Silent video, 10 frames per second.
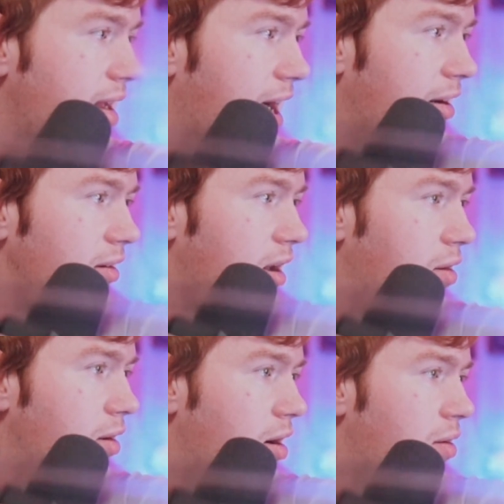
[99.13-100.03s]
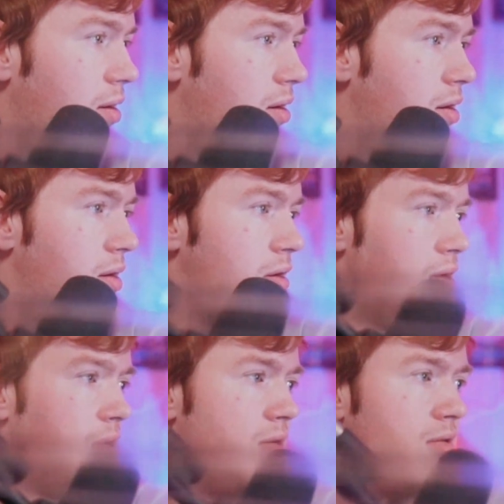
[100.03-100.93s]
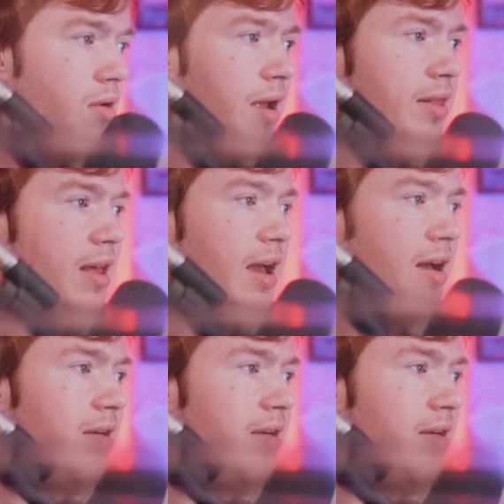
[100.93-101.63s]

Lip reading: out logo right there